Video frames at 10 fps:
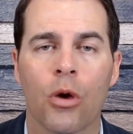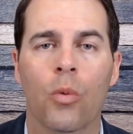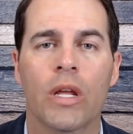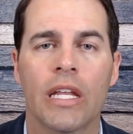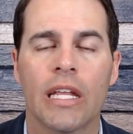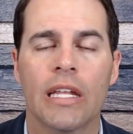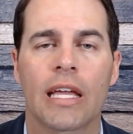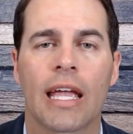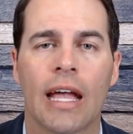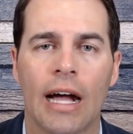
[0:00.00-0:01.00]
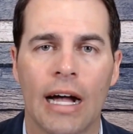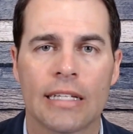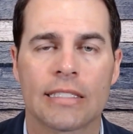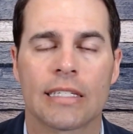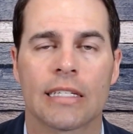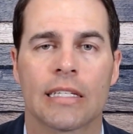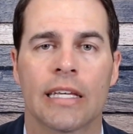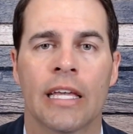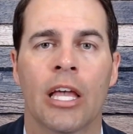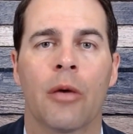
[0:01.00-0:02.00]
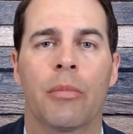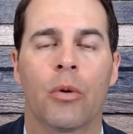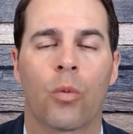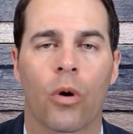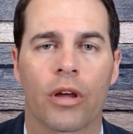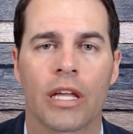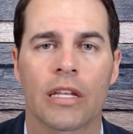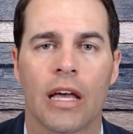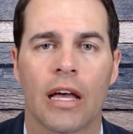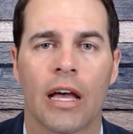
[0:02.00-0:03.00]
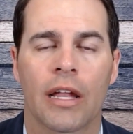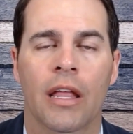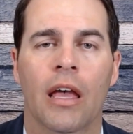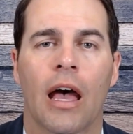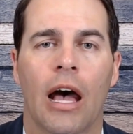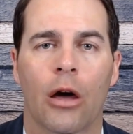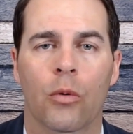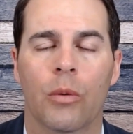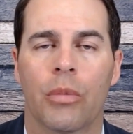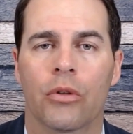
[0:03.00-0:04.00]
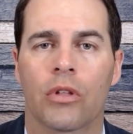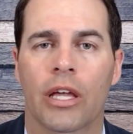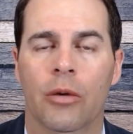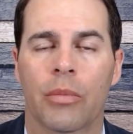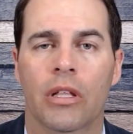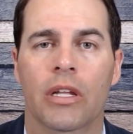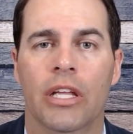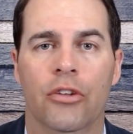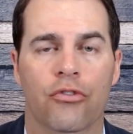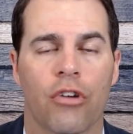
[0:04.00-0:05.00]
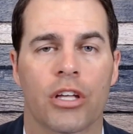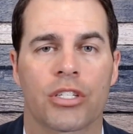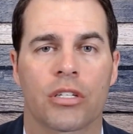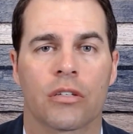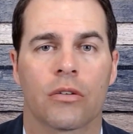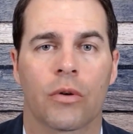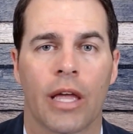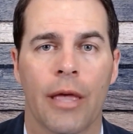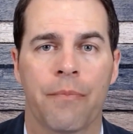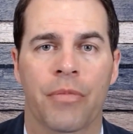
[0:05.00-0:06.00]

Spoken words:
we need to constantly be working on how do we build likability and trust, okay?